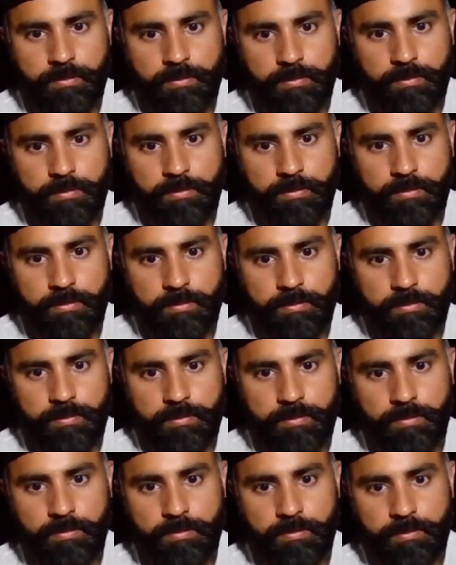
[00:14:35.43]

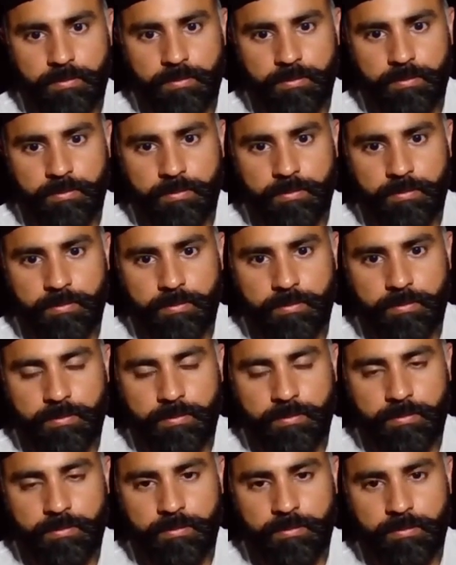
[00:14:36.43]

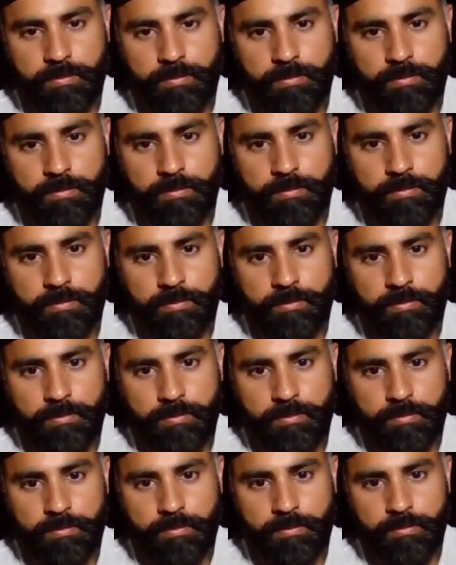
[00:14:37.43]

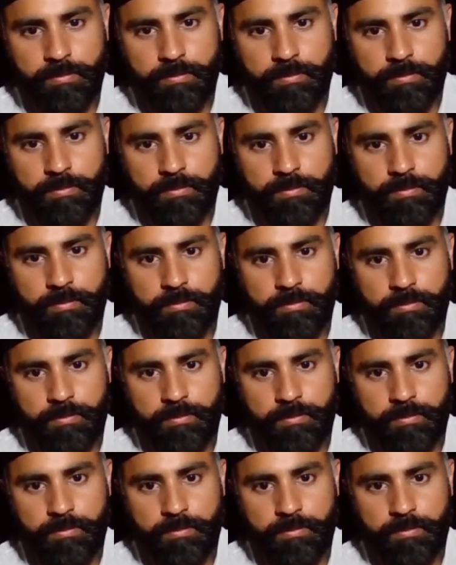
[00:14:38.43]
This person isn't speaking.